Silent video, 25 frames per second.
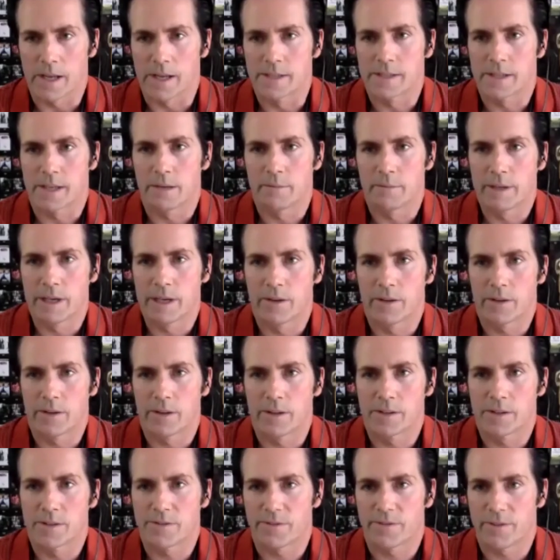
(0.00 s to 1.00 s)
is coming out
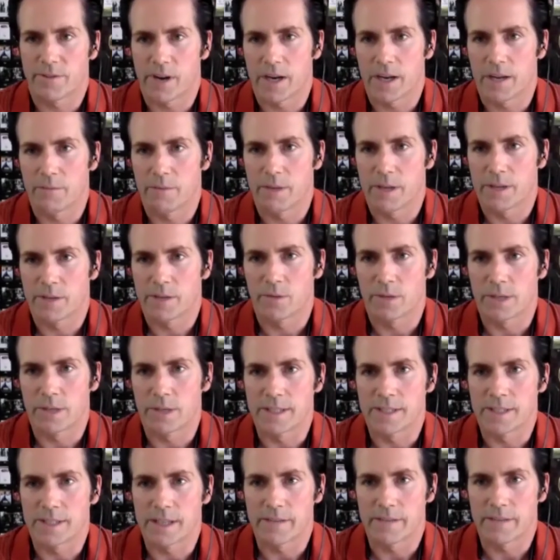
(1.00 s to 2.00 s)
this Friday, May
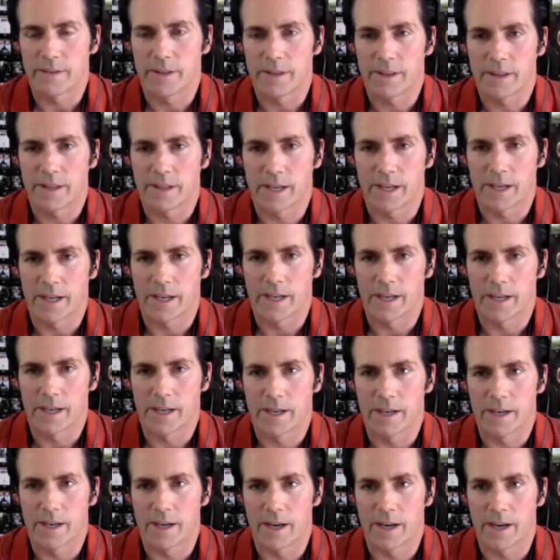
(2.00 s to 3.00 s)
27th.
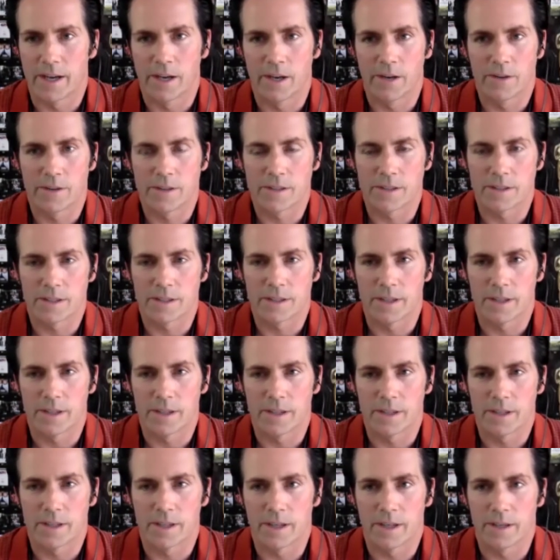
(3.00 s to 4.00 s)
I know it's
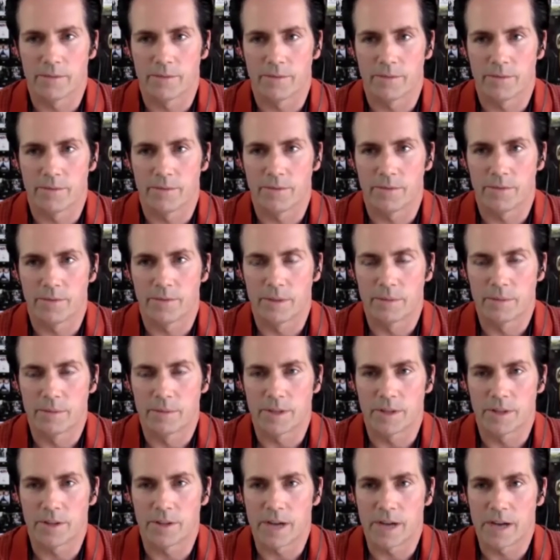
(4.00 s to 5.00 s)

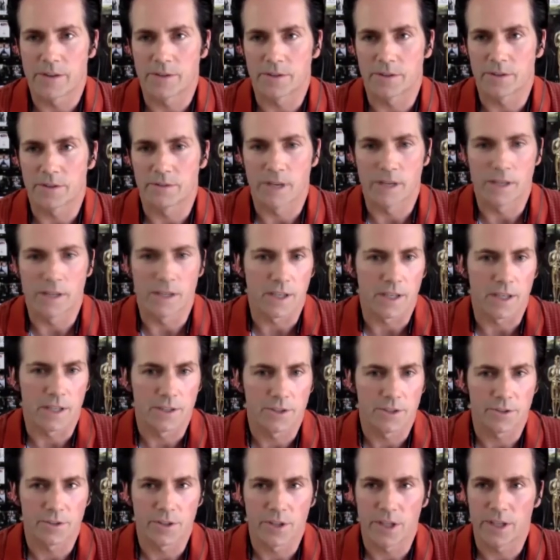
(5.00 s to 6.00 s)
limited theatrical around the
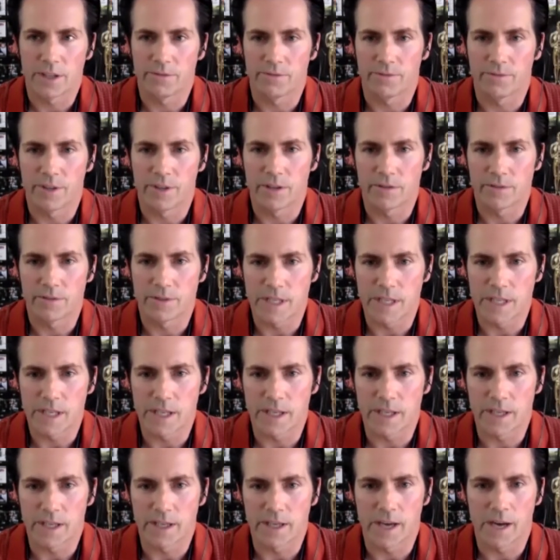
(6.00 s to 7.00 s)
country,
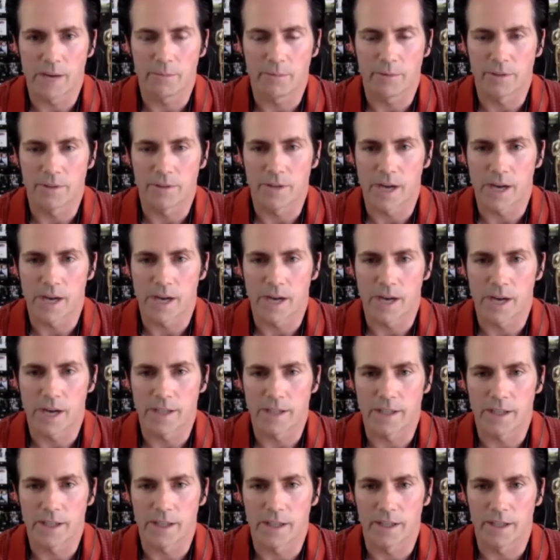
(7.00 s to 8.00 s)
VOD, Apple
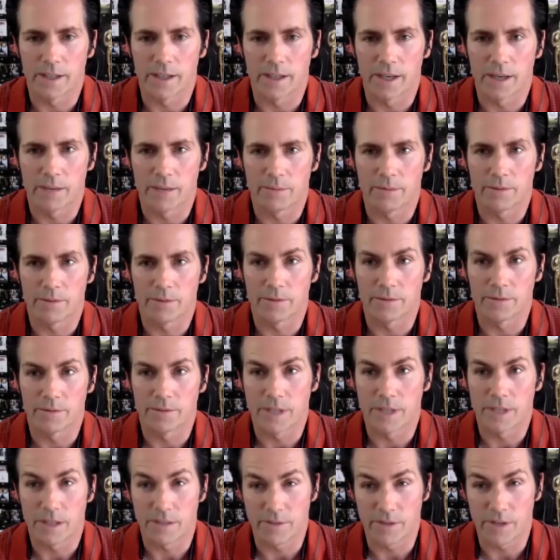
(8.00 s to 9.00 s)

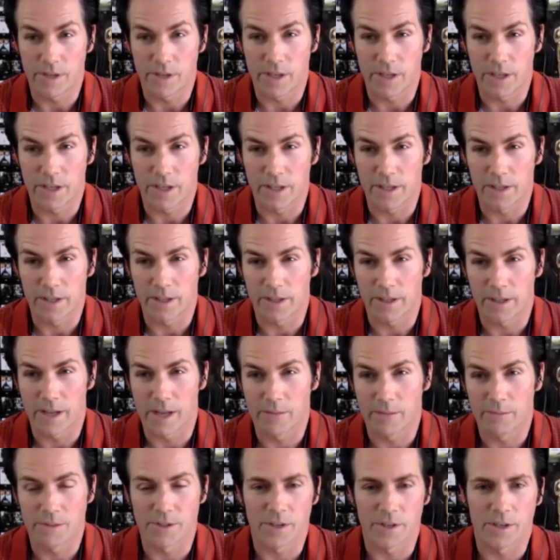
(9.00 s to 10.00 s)
TV,
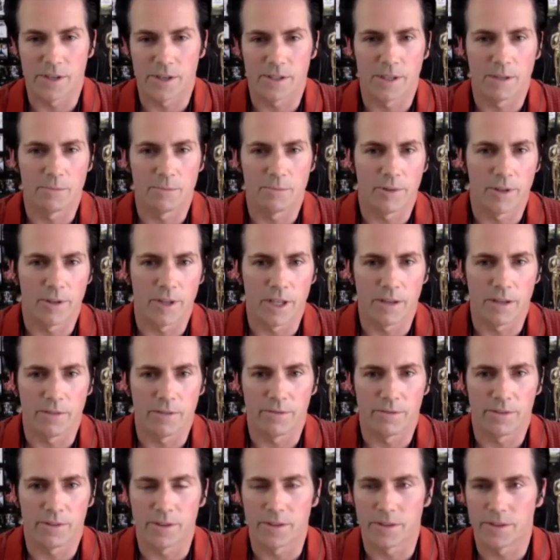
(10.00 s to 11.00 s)
Amazon, I
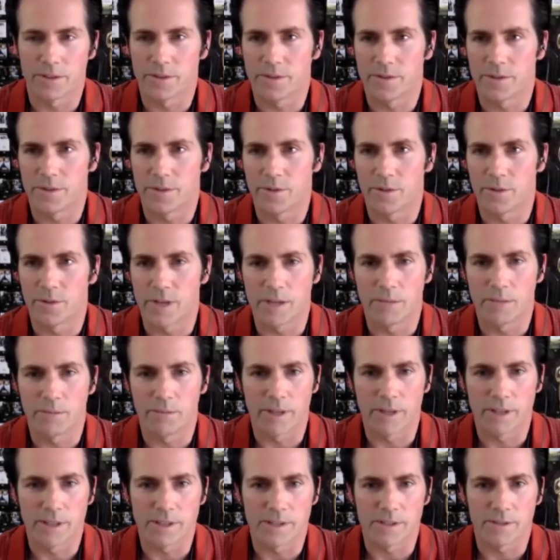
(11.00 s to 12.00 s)
believe, are the two key
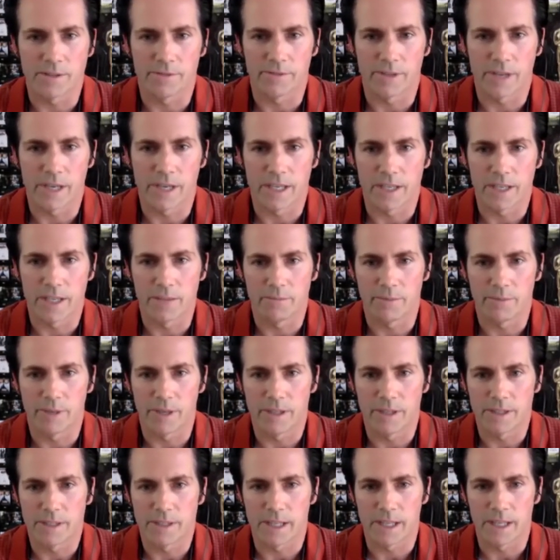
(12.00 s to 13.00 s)
places to find it.
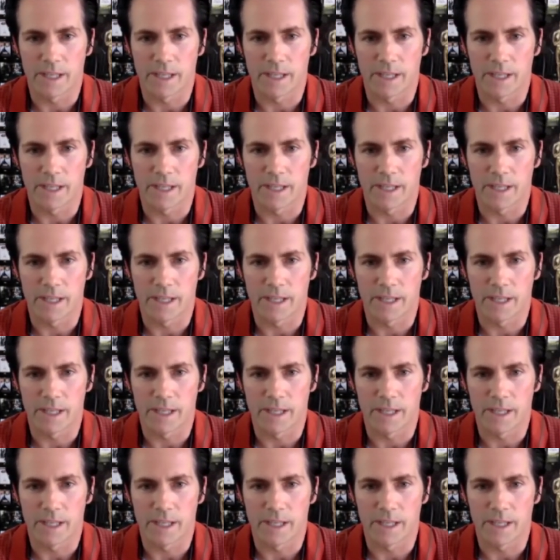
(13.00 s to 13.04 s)
But